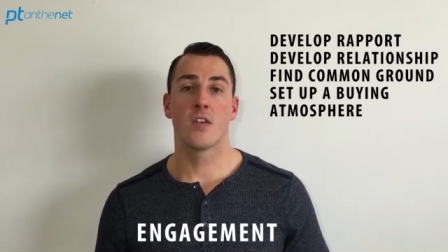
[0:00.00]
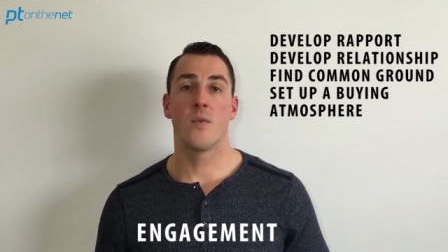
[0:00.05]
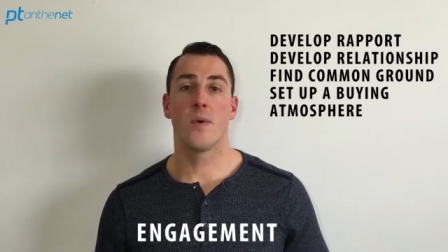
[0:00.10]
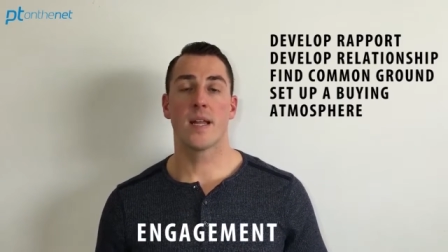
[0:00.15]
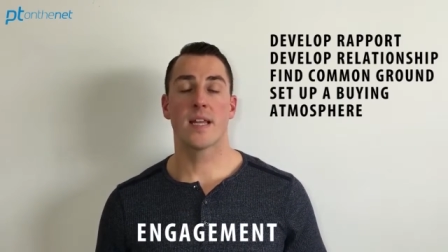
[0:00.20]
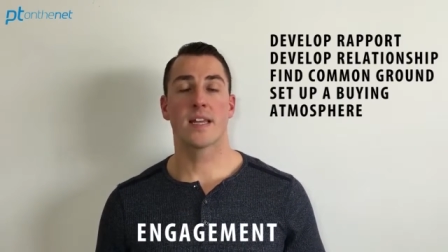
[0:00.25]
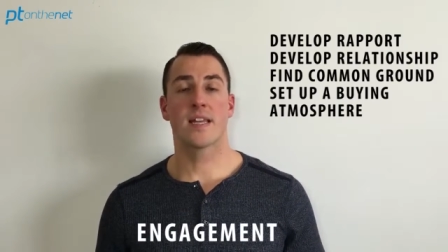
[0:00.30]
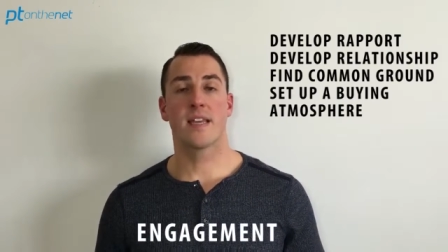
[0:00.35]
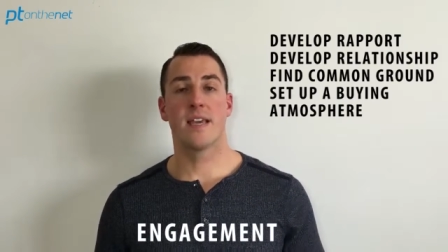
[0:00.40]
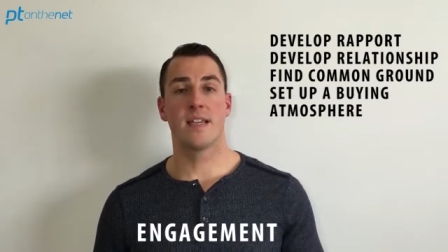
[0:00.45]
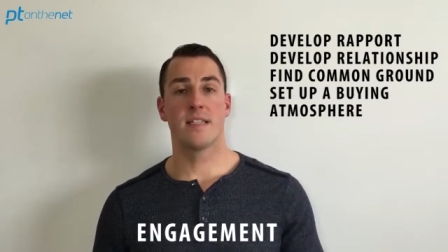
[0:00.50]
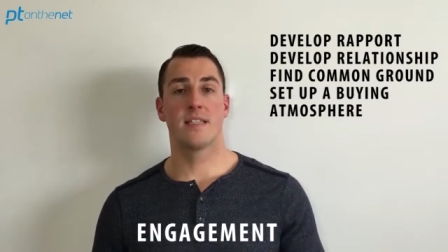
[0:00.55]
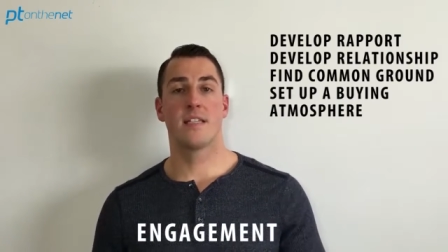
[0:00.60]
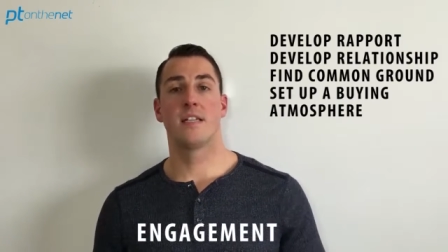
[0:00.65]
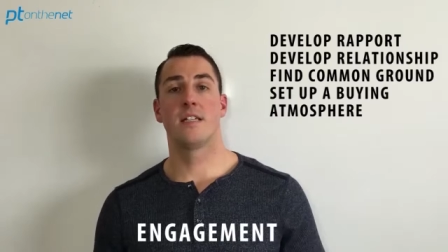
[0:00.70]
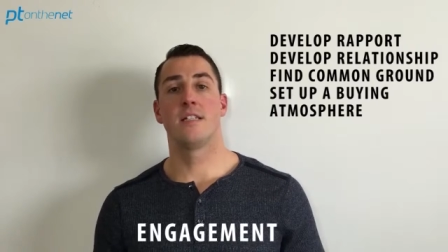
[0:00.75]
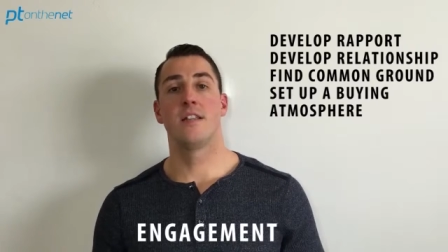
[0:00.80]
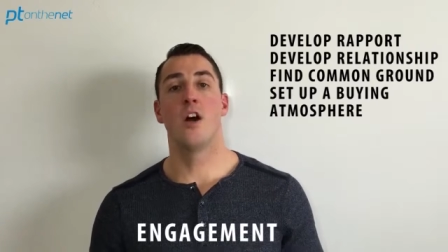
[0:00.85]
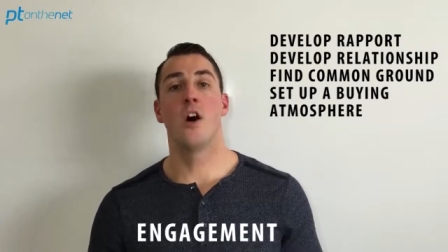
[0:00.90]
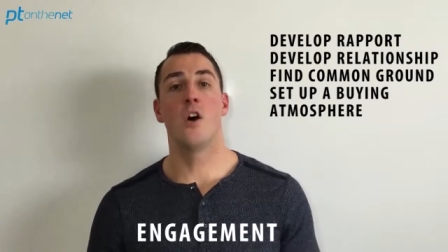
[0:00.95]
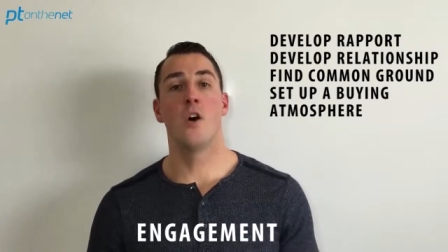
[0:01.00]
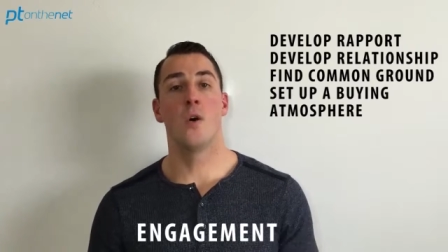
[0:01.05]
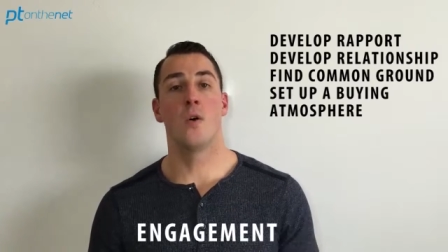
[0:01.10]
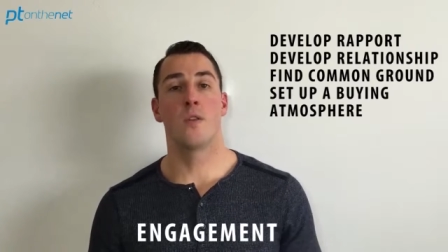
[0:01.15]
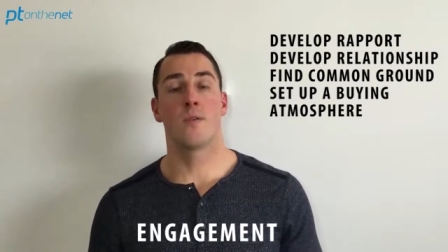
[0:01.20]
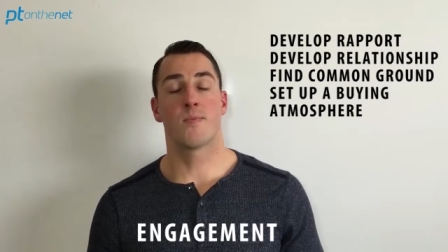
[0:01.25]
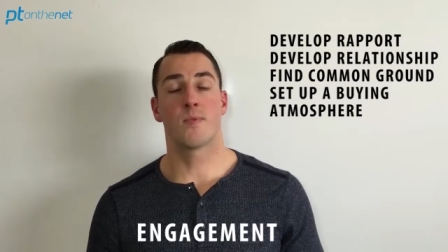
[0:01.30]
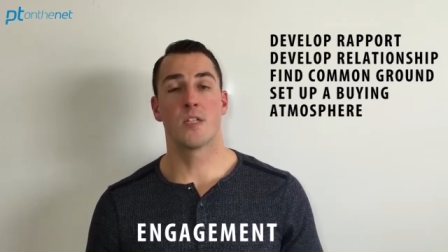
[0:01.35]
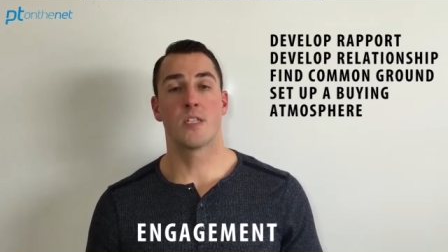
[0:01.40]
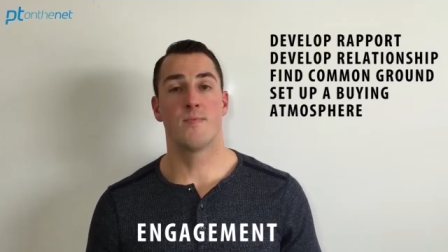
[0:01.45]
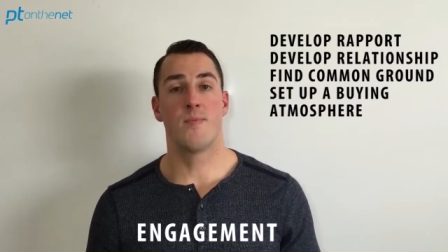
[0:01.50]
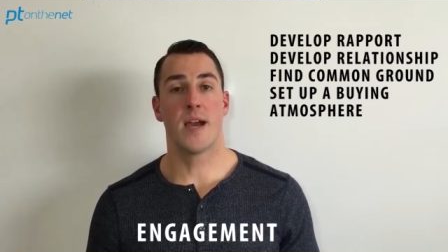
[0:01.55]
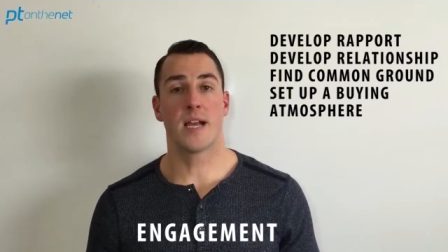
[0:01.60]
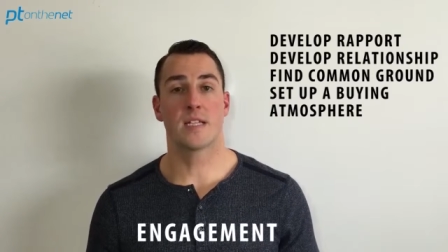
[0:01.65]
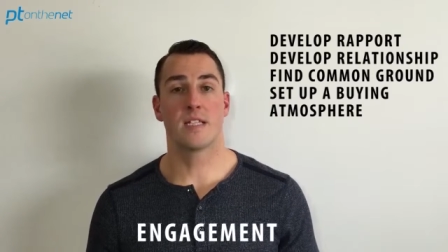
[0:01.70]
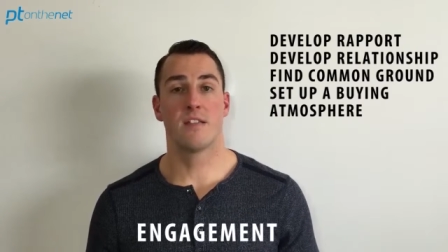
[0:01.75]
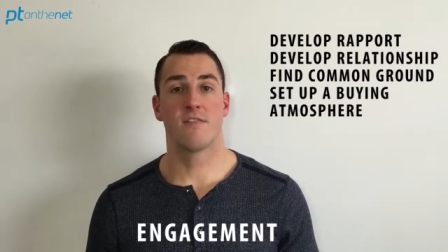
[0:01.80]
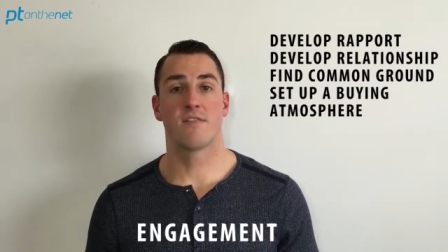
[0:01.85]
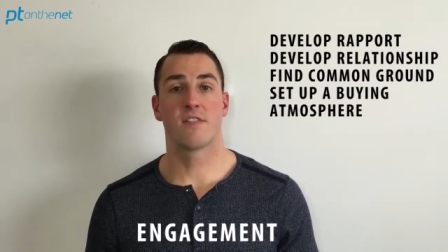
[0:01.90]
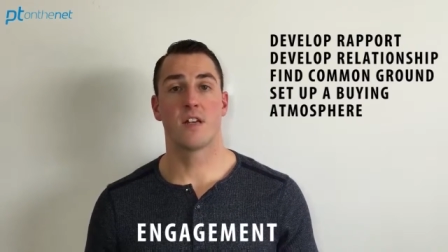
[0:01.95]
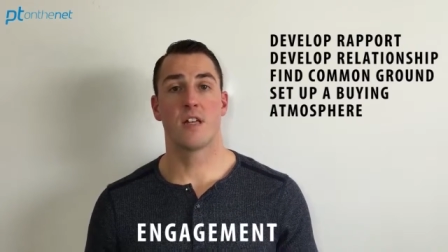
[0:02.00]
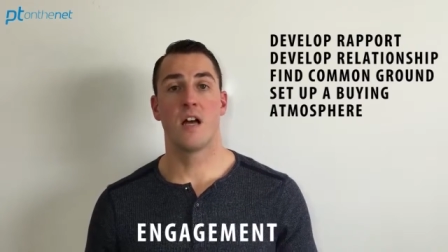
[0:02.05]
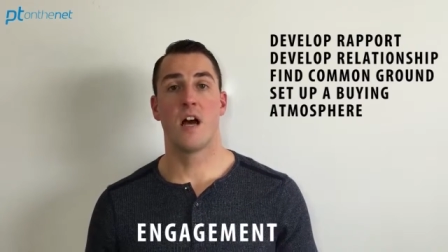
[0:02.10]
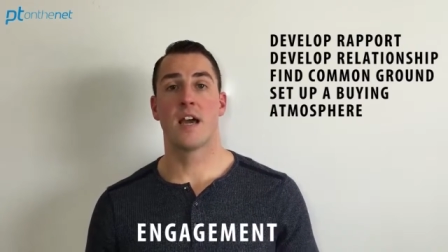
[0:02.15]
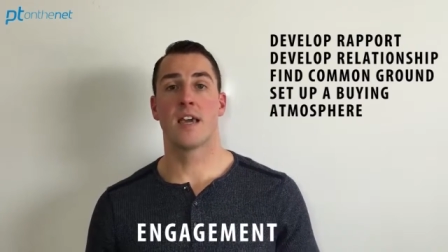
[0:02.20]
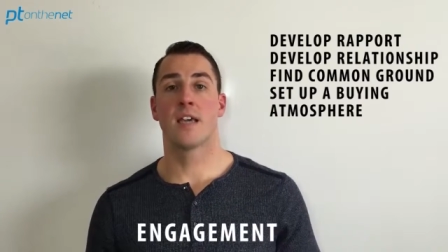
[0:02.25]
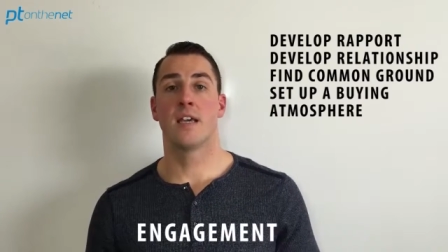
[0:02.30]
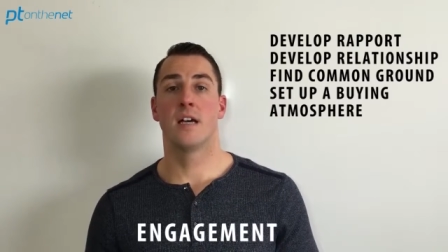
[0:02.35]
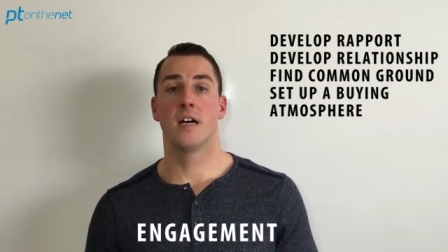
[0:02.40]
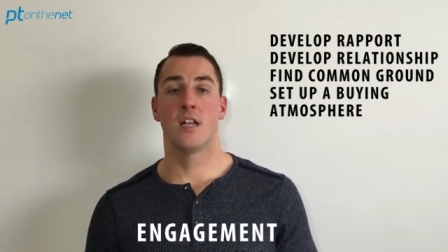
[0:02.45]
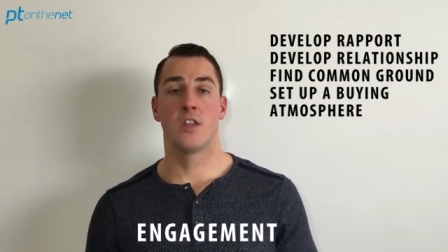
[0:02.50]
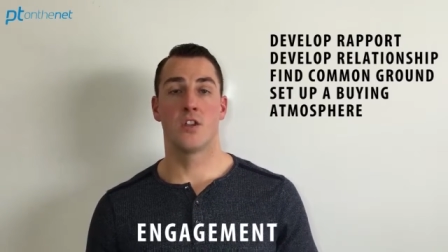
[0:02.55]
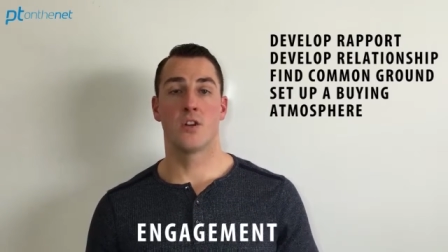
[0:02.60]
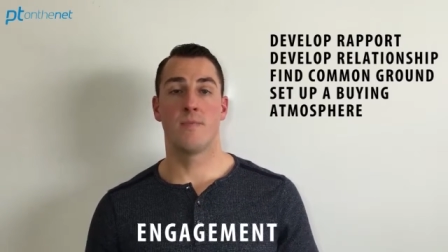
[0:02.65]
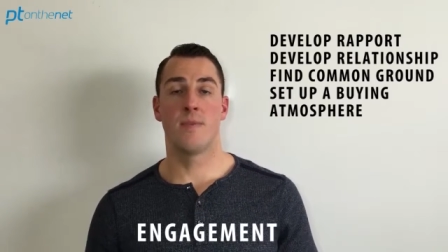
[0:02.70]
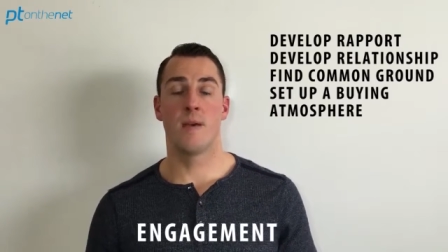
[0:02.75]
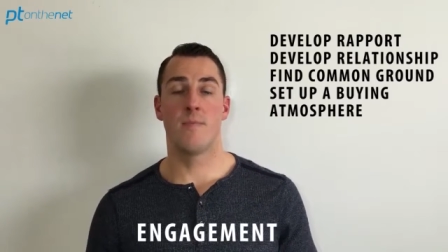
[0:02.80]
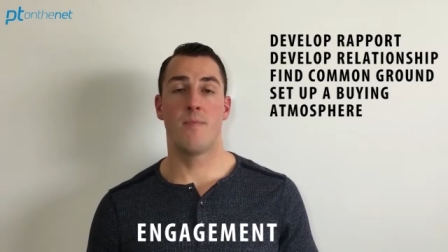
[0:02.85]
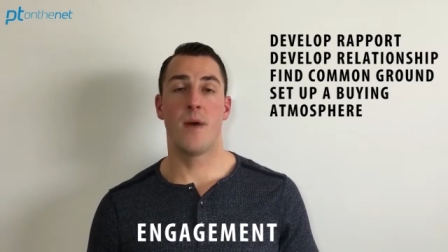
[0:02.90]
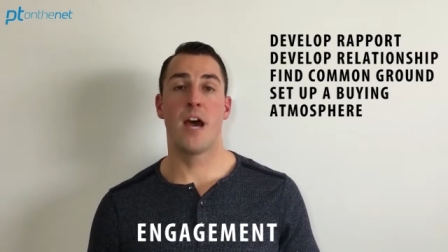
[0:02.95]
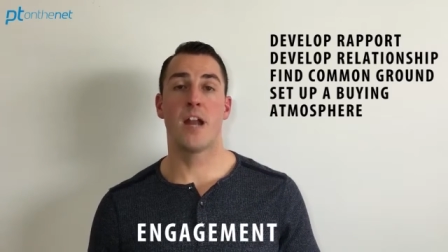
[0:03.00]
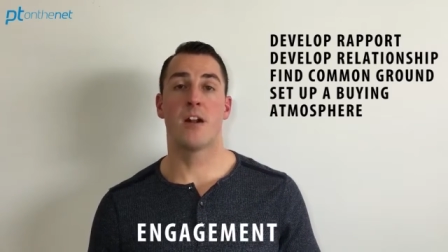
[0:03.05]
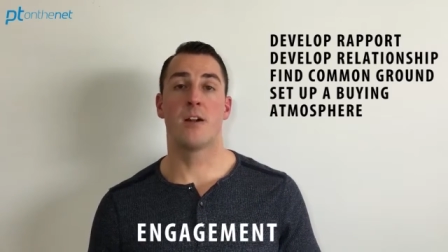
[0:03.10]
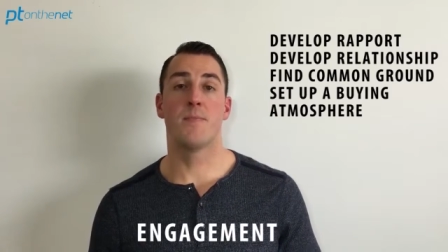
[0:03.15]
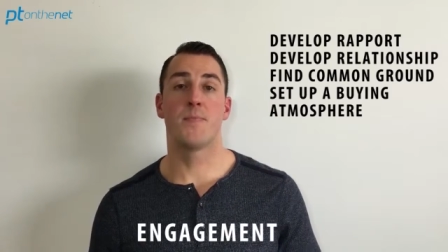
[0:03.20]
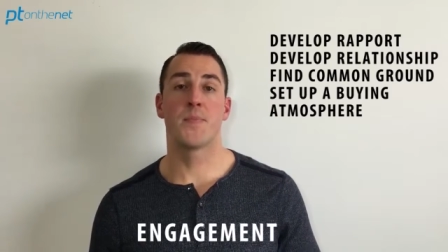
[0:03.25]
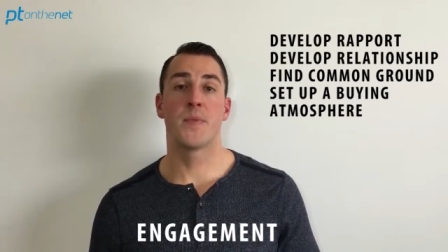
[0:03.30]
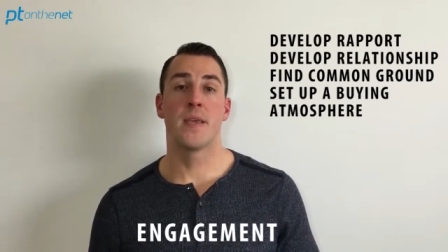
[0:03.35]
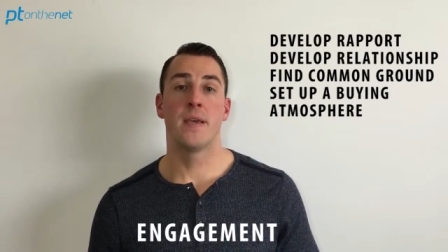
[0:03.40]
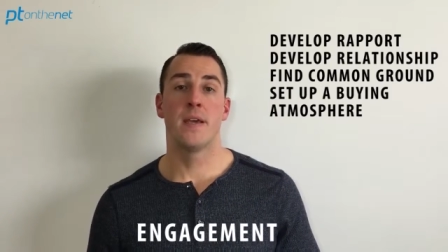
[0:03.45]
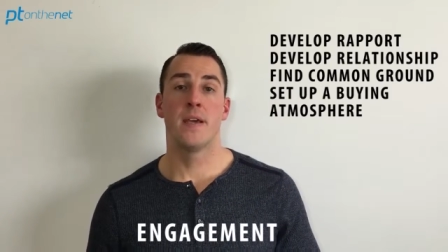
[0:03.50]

you want to get to know the prospective client a little bit better.